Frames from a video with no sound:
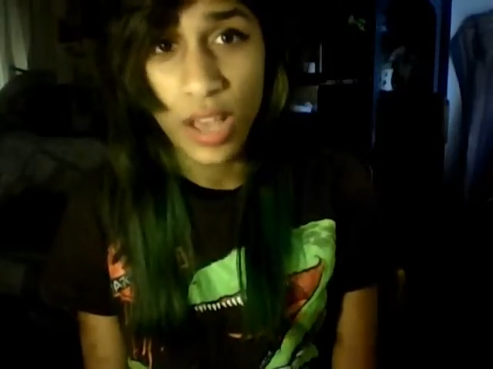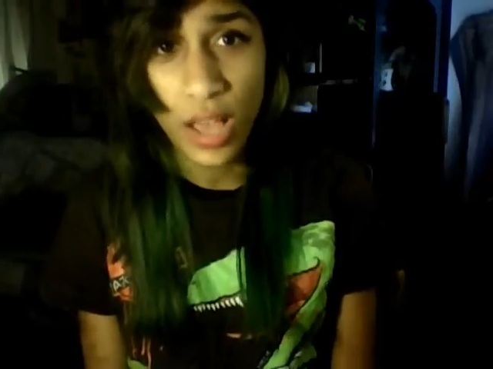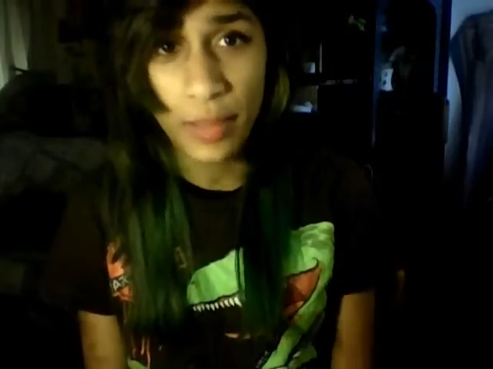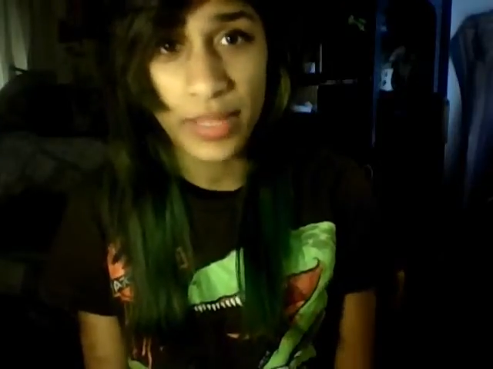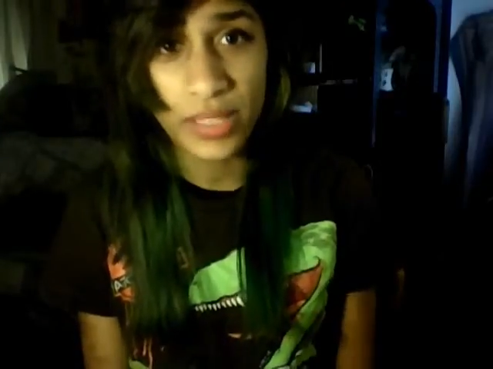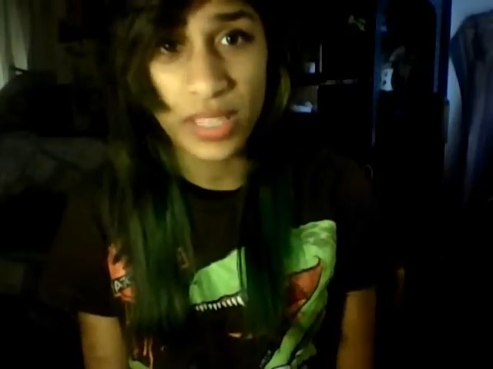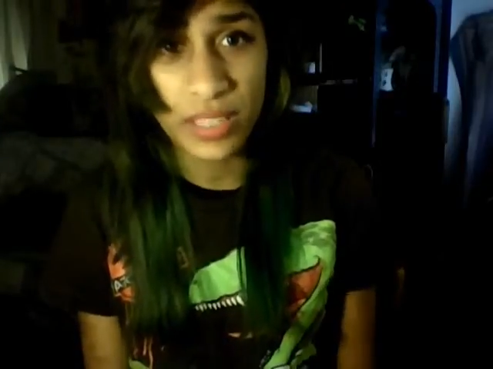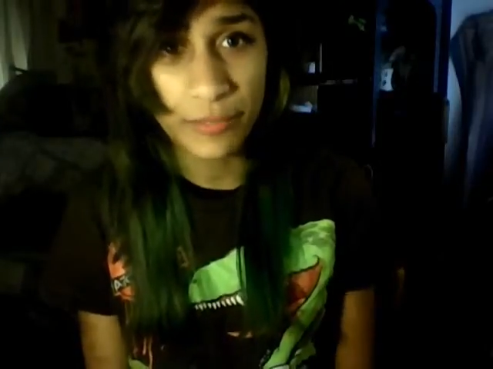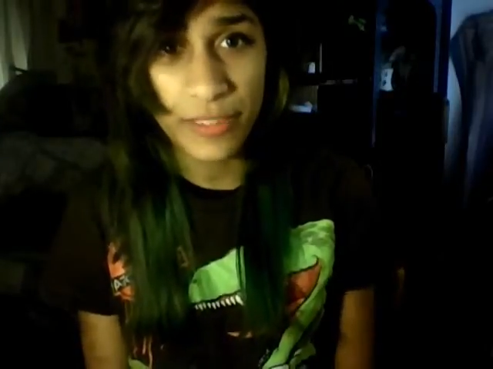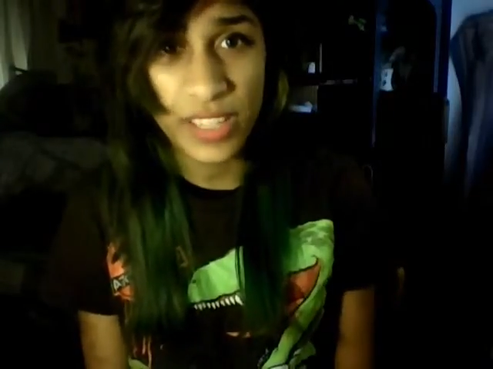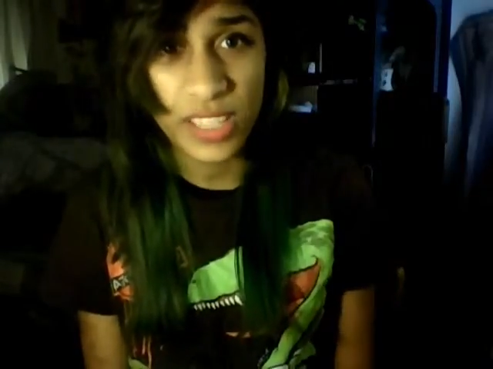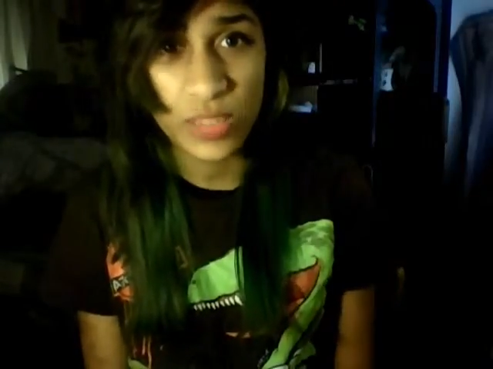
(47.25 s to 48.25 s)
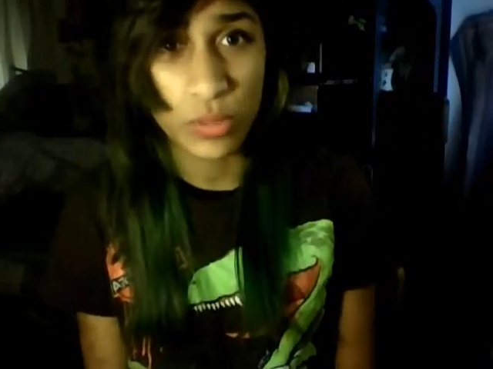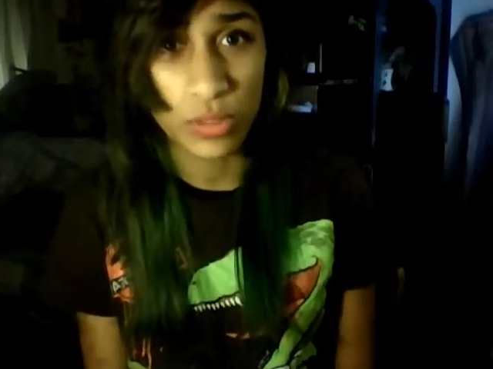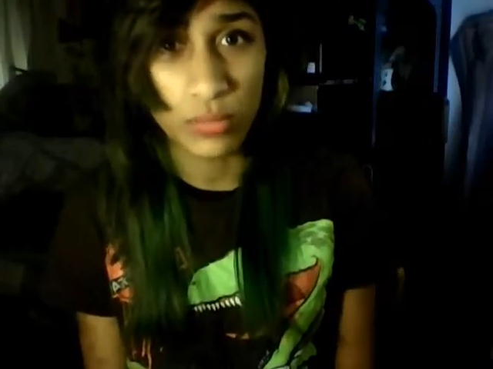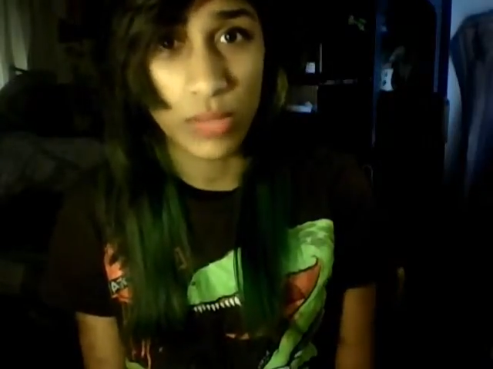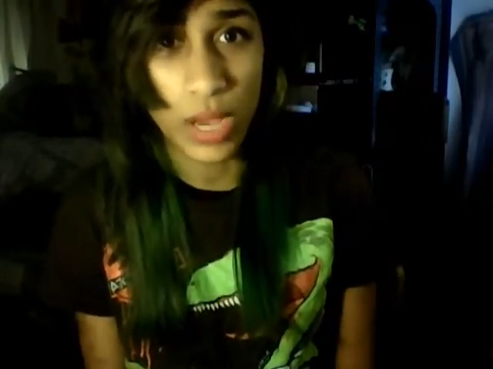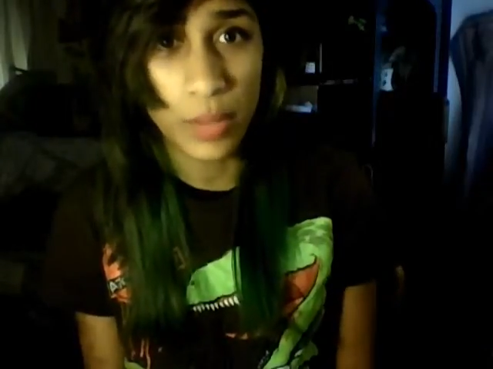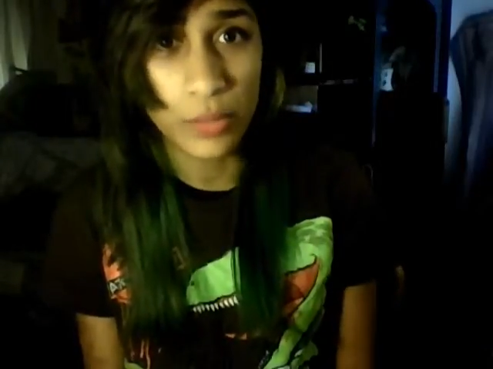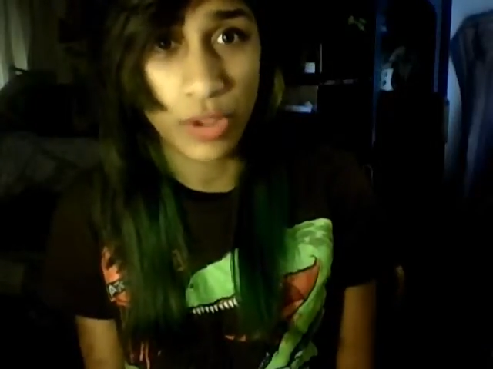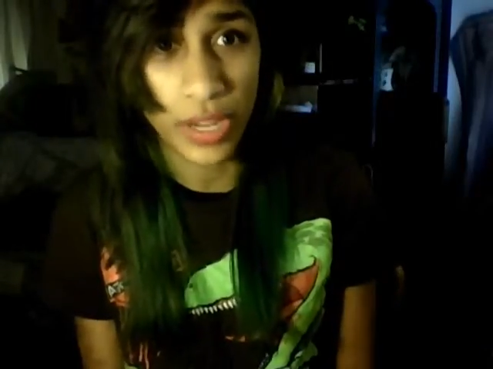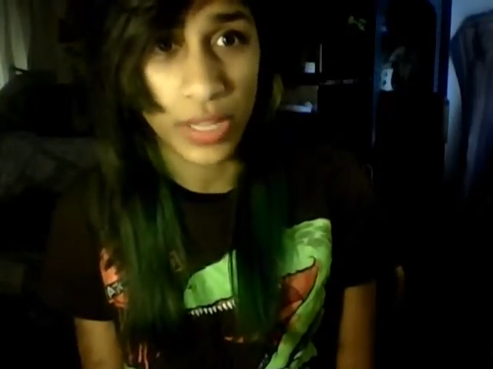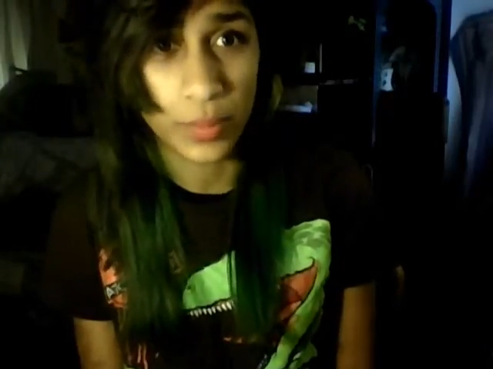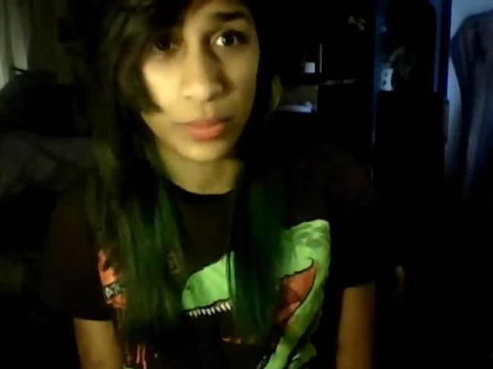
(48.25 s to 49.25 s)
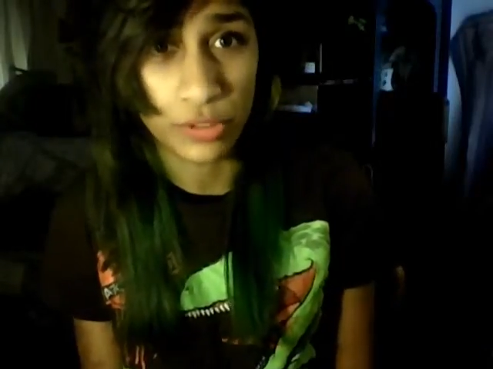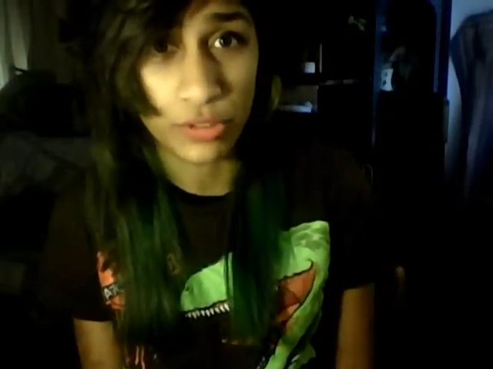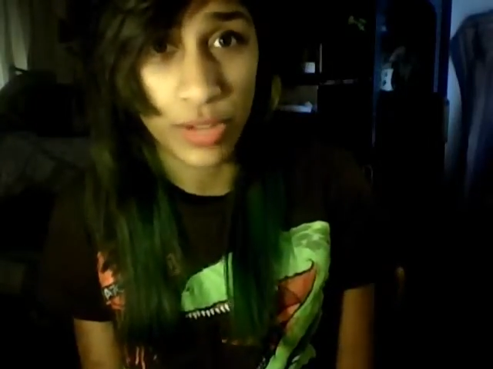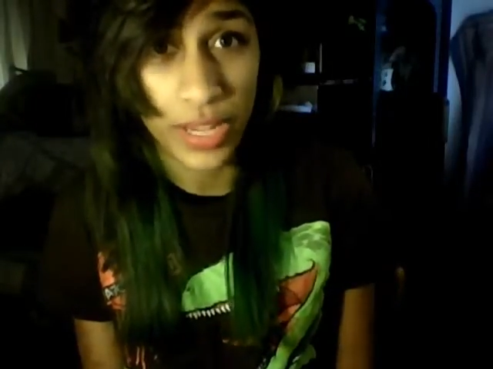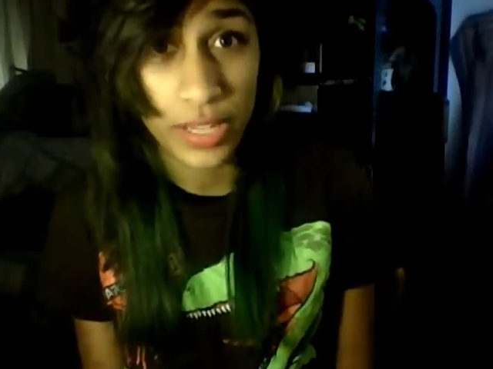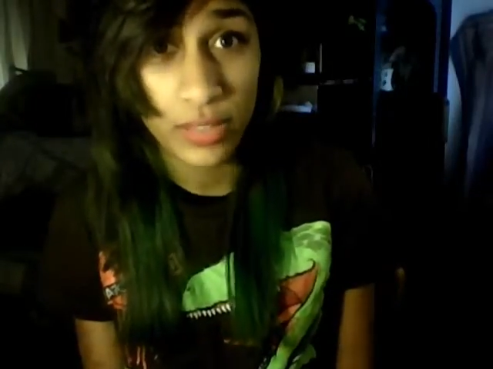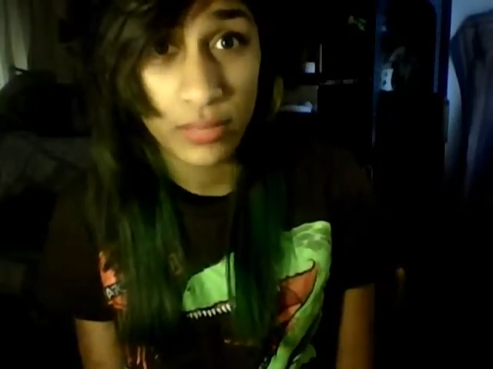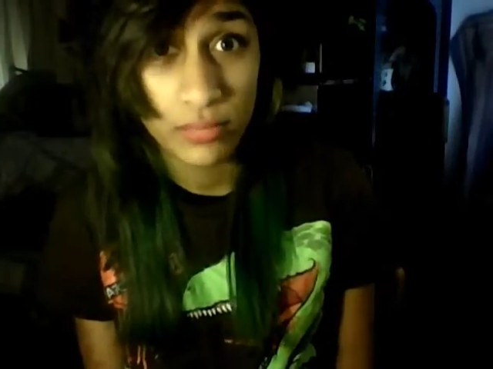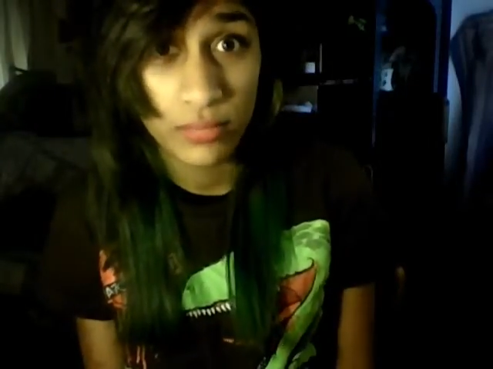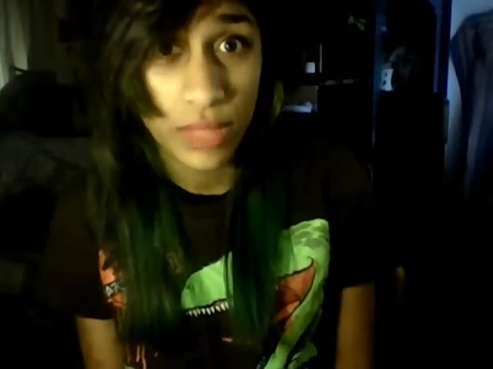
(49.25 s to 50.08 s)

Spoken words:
I mean, it fits what I'm trying to portray.